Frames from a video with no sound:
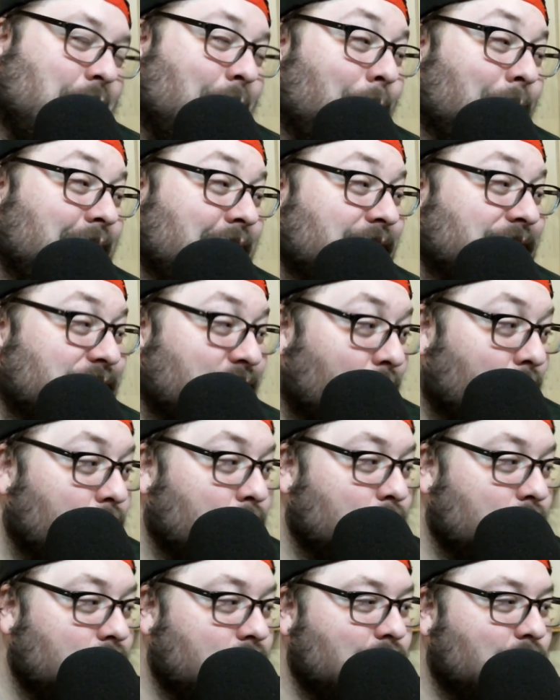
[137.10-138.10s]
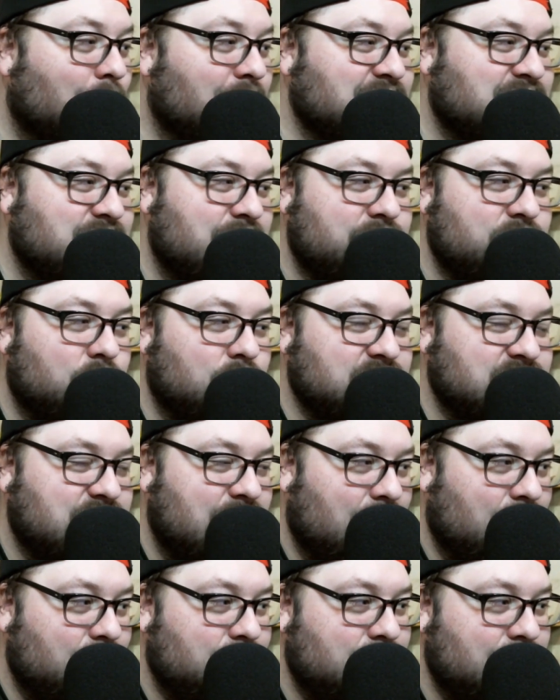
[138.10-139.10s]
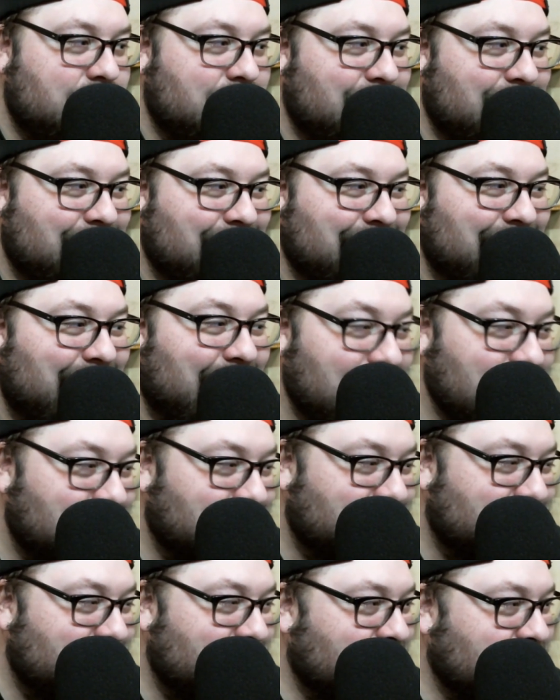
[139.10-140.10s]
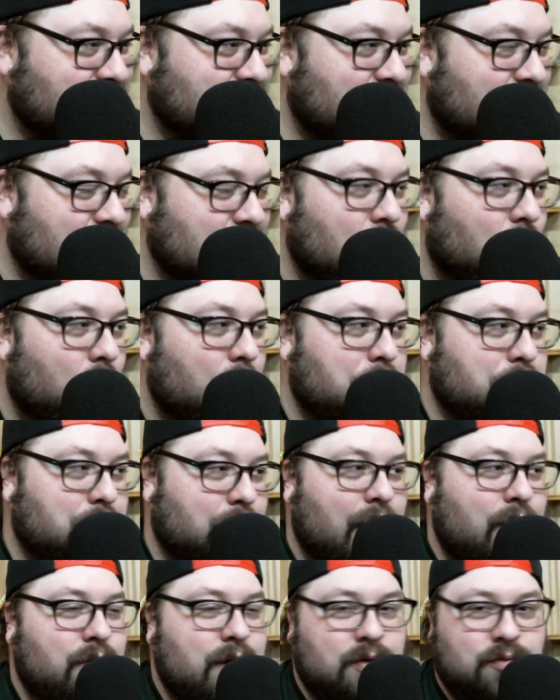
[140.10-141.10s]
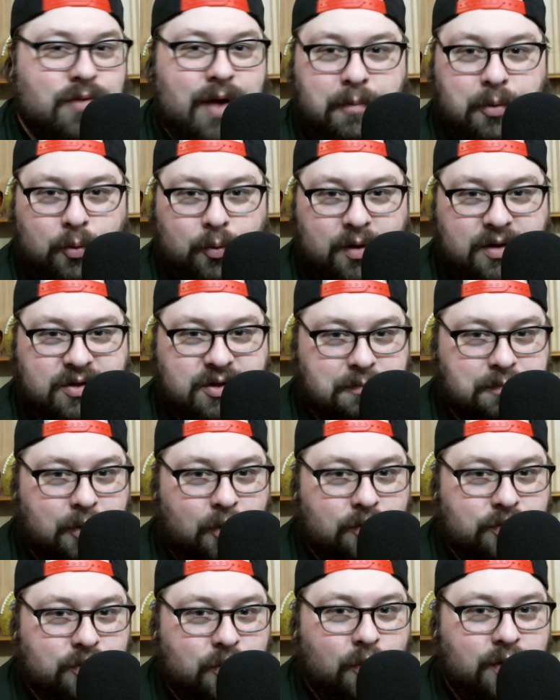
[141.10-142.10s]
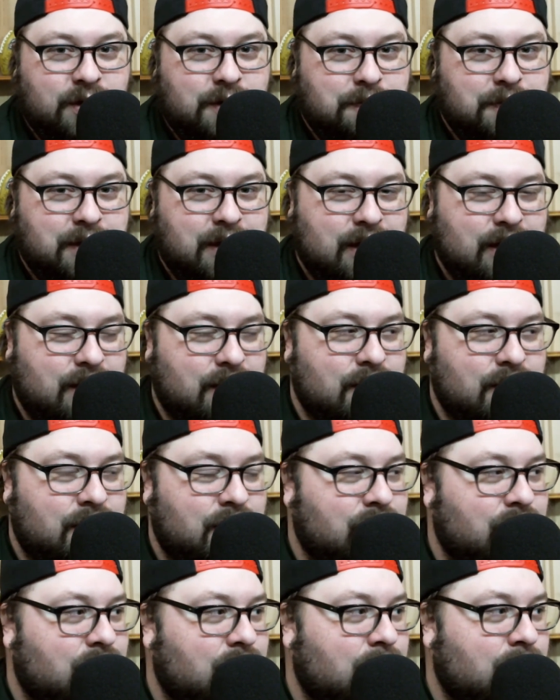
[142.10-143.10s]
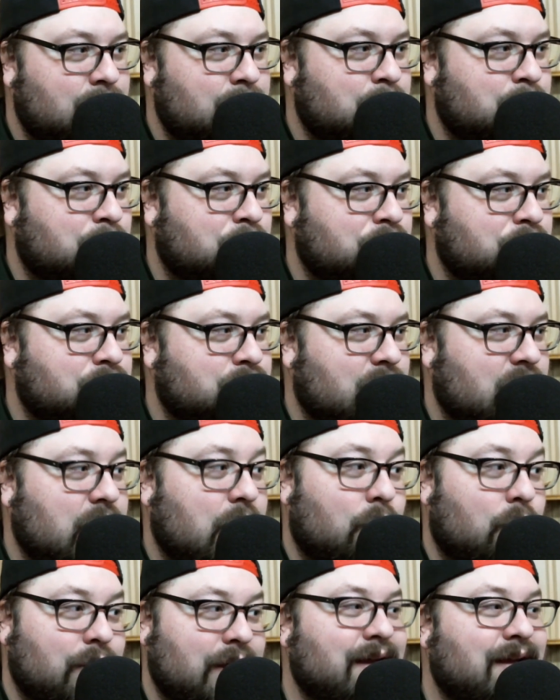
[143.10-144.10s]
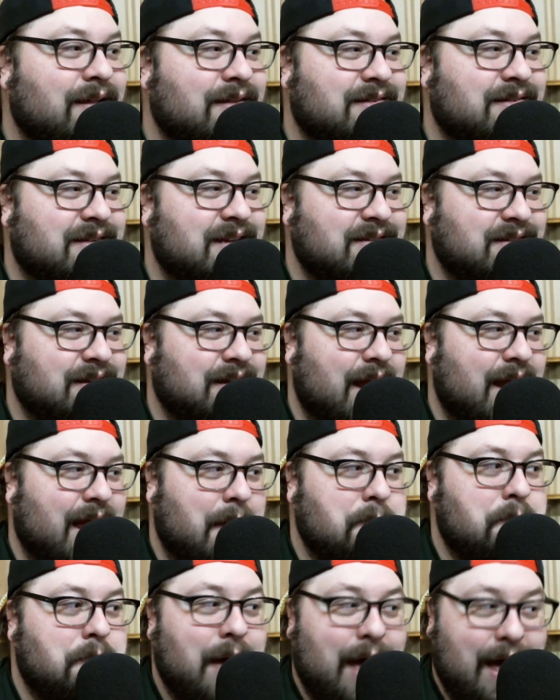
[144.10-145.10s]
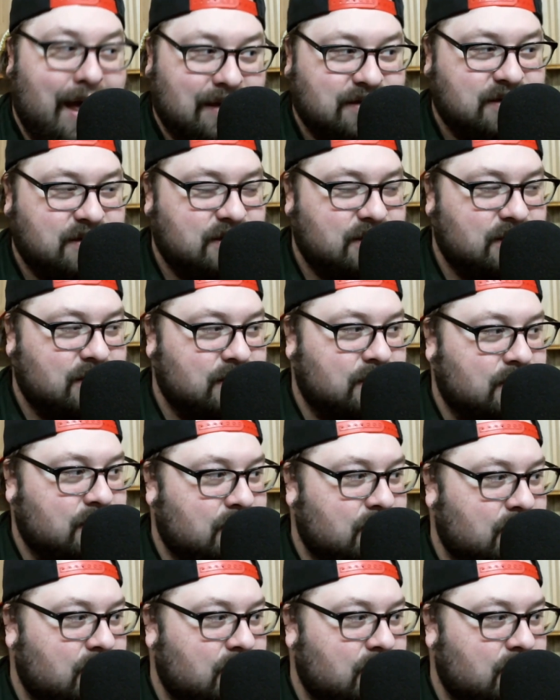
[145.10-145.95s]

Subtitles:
going forward, once everyone's healthy, it kind of feels like Noah Brown and Robert Woods are both going to be, you know, inconsistent at best,